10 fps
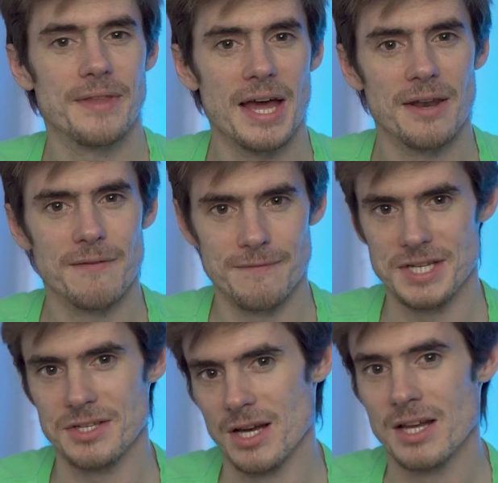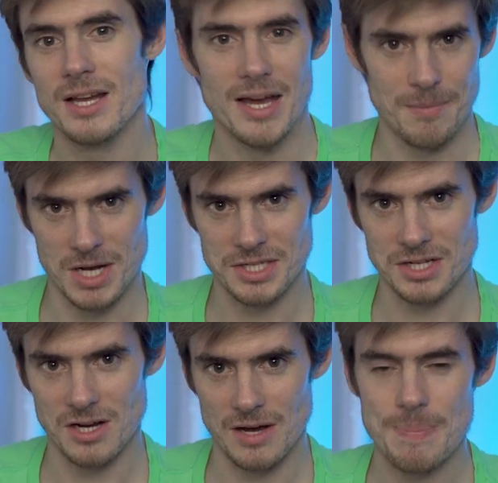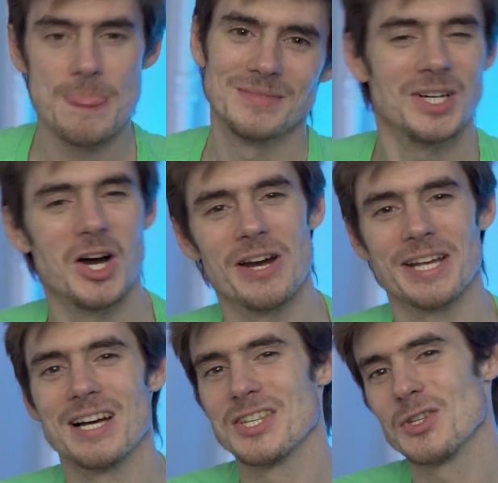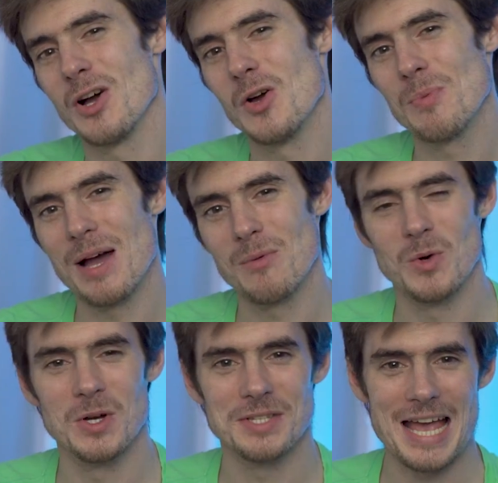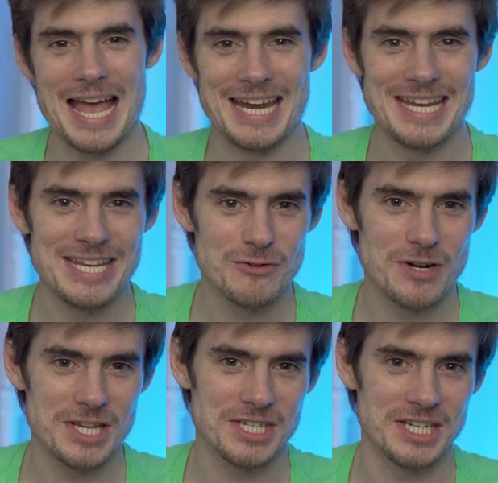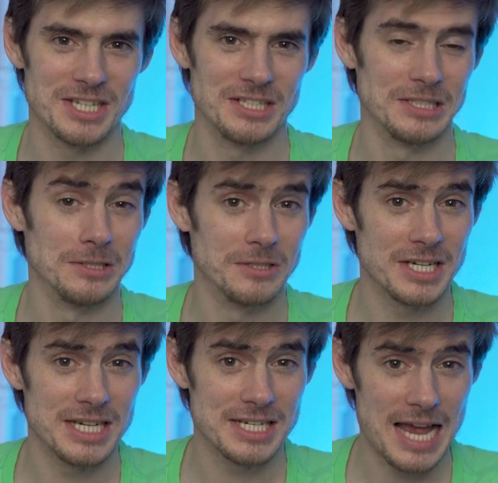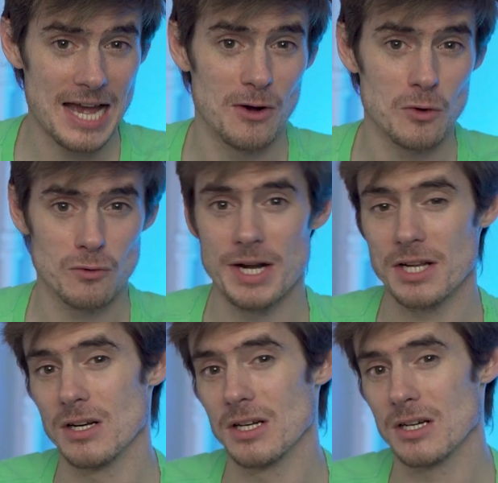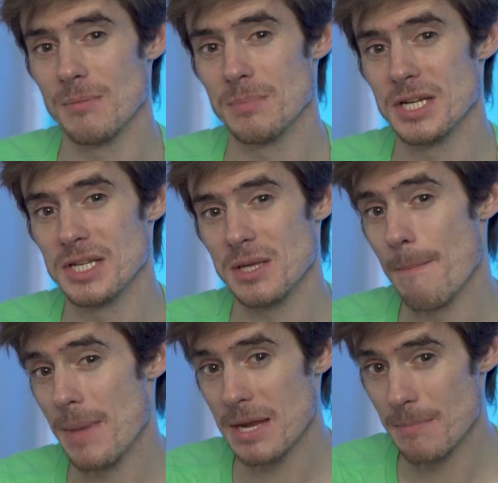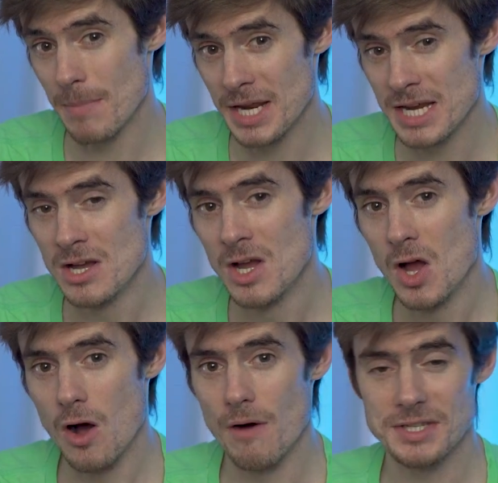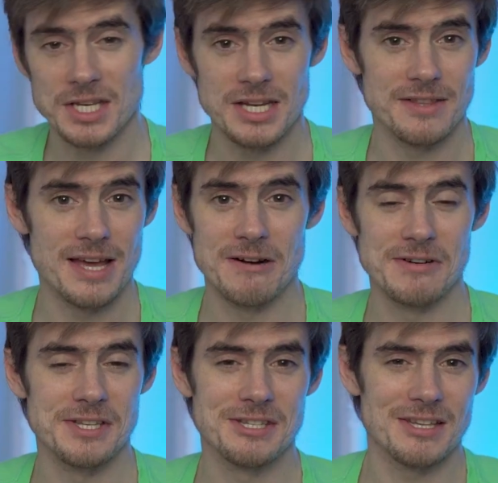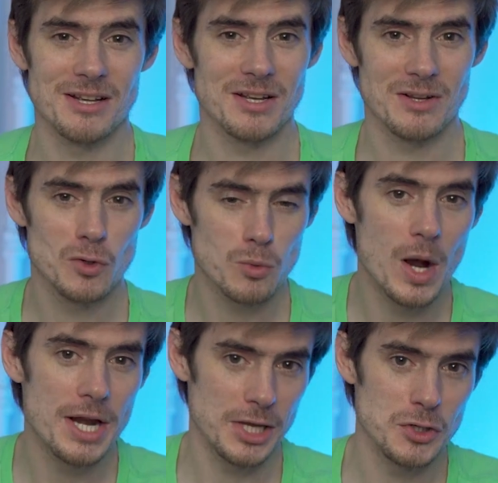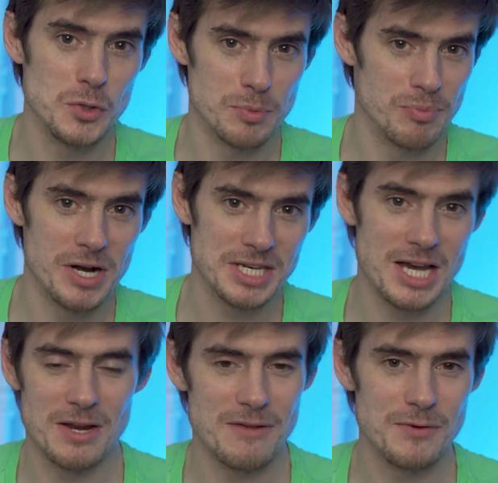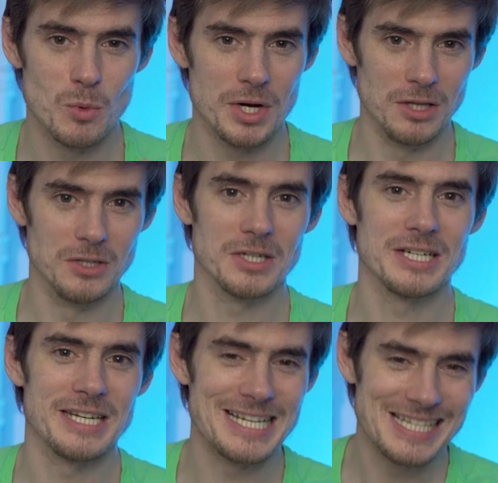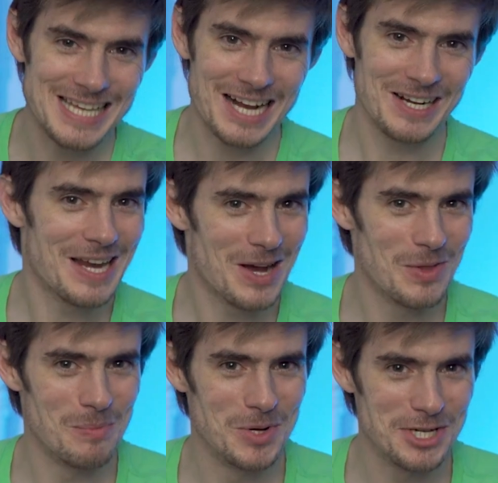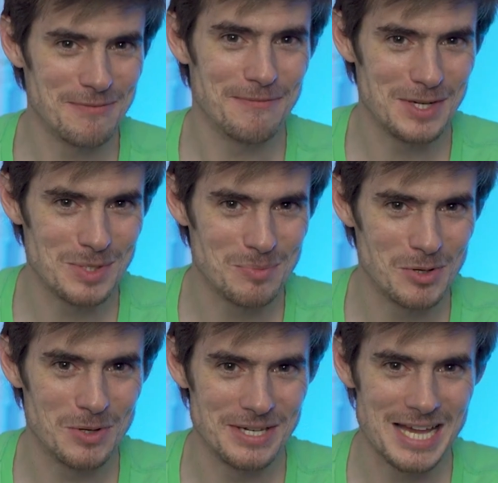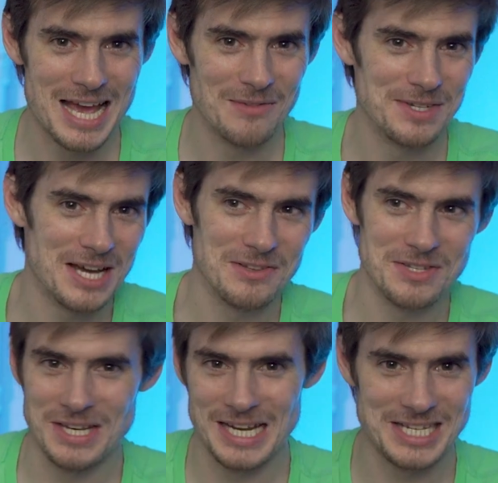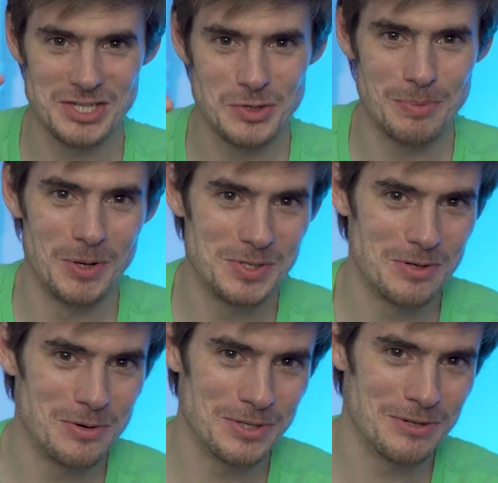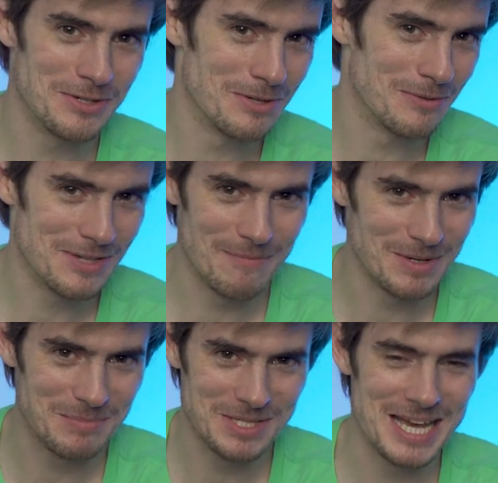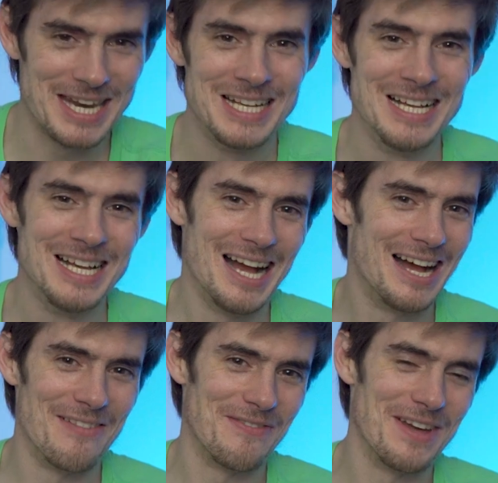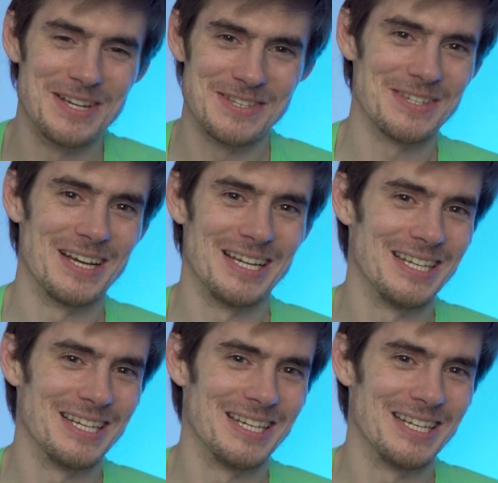than Visa and MasterCard. All right, guys, so I hope that was an interesting look into how credit card companies make money. Obviously, there is quite a huge breakdown. If you want to look at exactly how the merchant fees are broken down, down to the like 0.000 something percent, uh, there's